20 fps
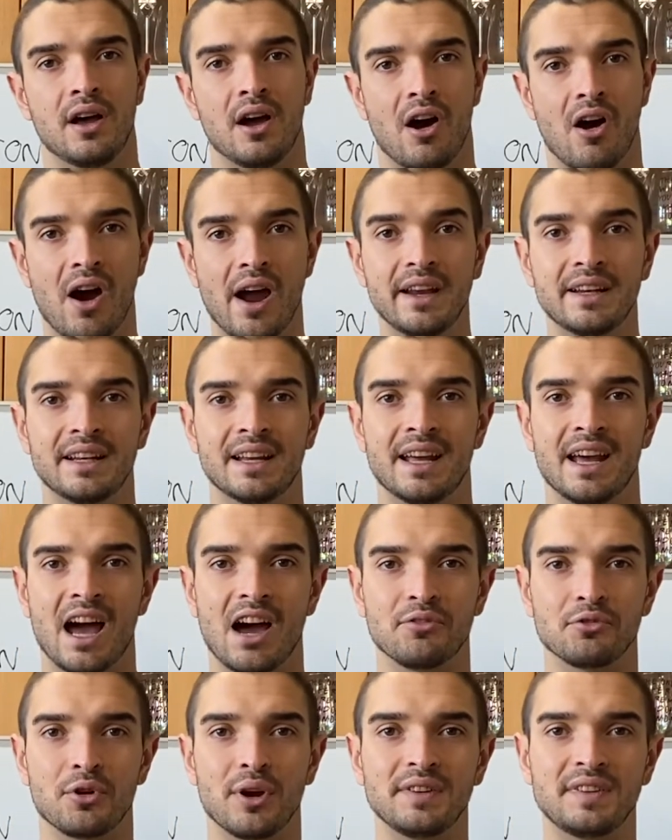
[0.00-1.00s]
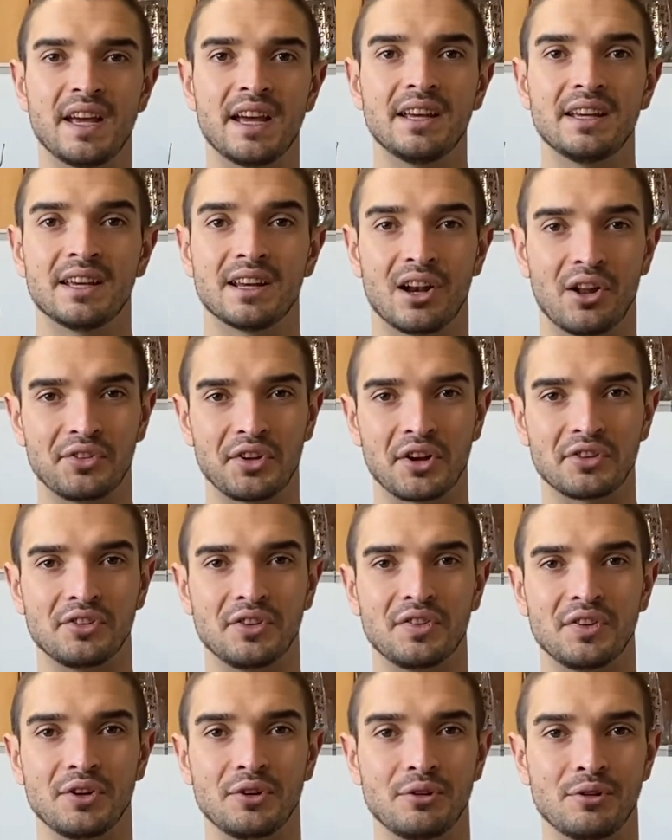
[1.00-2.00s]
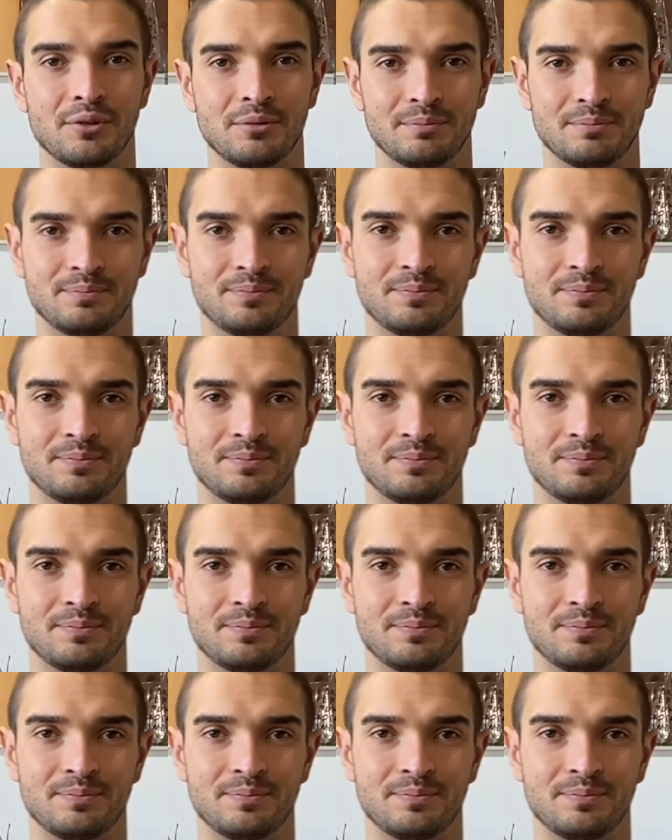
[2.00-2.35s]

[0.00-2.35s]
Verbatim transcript: All right, have a great day, and I'll talk to you soon.